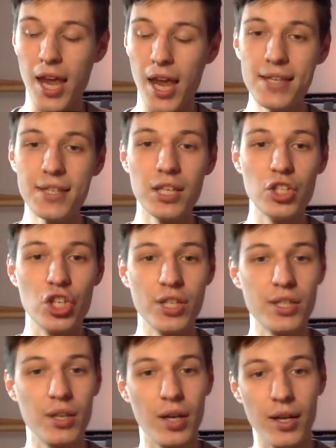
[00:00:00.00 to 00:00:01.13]
Is he
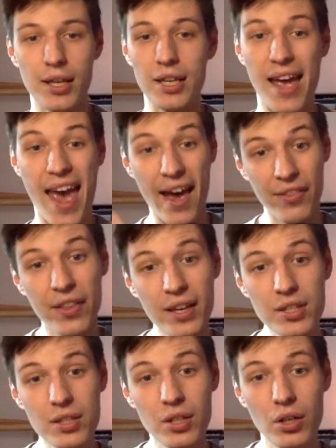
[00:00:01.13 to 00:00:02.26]
just a athlete